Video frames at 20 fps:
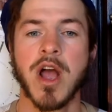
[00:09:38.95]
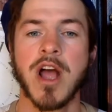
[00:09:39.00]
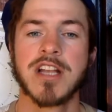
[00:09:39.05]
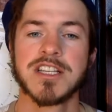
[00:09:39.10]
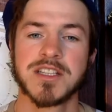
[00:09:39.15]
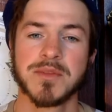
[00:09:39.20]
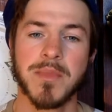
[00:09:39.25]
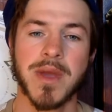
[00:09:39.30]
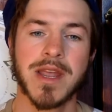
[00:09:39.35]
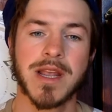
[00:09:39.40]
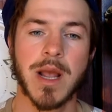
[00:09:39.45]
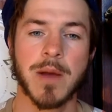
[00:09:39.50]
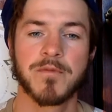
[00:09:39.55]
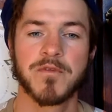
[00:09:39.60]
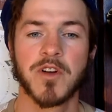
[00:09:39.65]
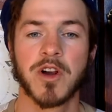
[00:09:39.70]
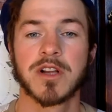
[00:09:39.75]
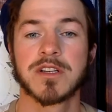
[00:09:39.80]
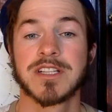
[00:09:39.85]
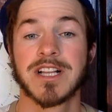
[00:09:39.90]
to make up
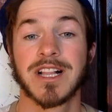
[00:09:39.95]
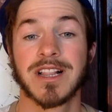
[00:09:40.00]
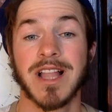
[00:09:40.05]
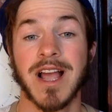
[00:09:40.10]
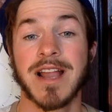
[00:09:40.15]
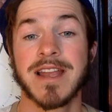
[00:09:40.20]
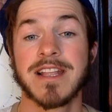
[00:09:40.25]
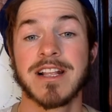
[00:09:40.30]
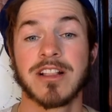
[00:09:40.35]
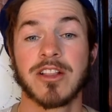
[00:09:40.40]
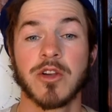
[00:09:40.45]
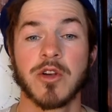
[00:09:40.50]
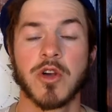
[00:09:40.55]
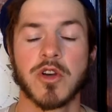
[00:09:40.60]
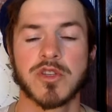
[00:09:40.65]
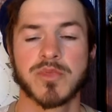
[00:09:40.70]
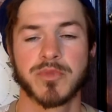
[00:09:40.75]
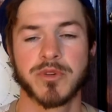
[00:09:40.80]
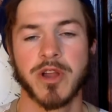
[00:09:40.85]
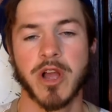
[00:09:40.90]
for declining
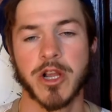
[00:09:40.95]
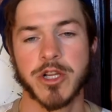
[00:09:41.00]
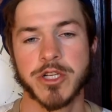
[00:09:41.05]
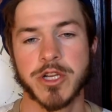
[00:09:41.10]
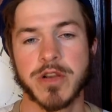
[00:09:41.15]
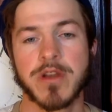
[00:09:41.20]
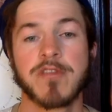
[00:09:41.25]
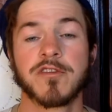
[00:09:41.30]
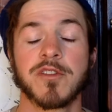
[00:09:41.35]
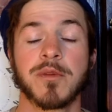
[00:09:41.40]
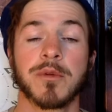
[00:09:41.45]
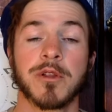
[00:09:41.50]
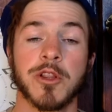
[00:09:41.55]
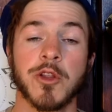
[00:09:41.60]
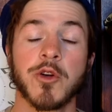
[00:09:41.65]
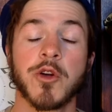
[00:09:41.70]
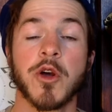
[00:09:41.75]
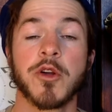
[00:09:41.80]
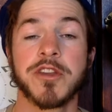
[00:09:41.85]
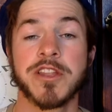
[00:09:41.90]
glucose production from
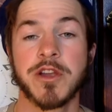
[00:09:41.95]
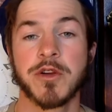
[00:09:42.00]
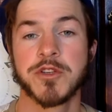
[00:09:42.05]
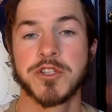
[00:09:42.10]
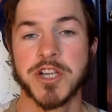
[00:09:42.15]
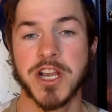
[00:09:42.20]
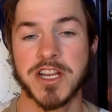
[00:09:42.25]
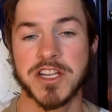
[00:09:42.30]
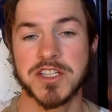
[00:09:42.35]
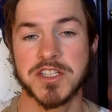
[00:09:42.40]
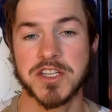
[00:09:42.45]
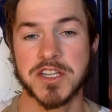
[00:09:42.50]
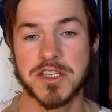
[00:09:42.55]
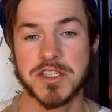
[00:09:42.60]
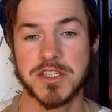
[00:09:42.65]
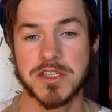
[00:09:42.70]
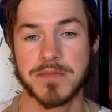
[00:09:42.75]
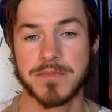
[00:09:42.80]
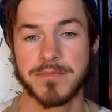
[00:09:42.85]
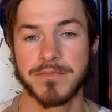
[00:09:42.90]
gluconeogenesis.